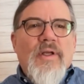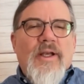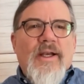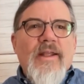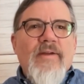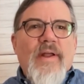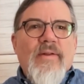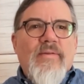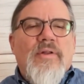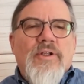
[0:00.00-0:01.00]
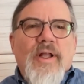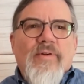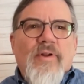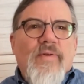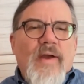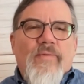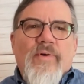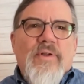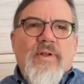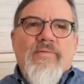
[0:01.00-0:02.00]
In any event, the level of
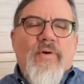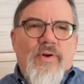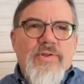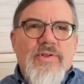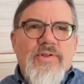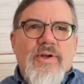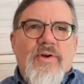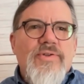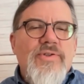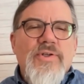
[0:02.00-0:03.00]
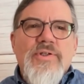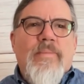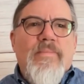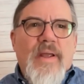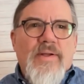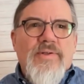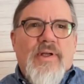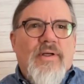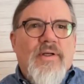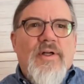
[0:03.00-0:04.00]
effort and focus in this area is just amazing.
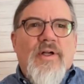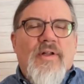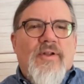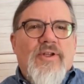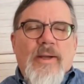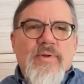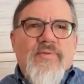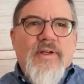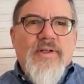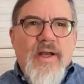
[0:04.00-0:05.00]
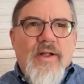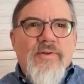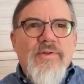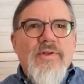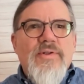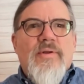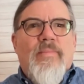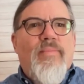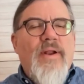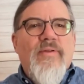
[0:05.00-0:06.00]
The types of technologies, the
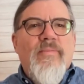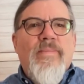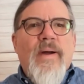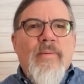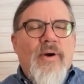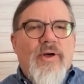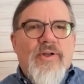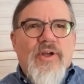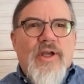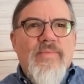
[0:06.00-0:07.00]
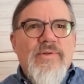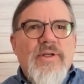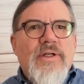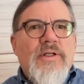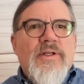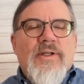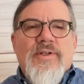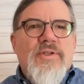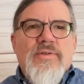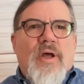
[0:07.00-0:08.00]
breadth of biomarker types is
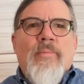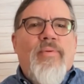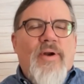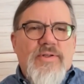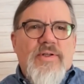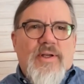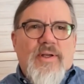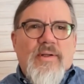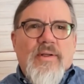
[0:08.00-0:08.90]
just unprecedented.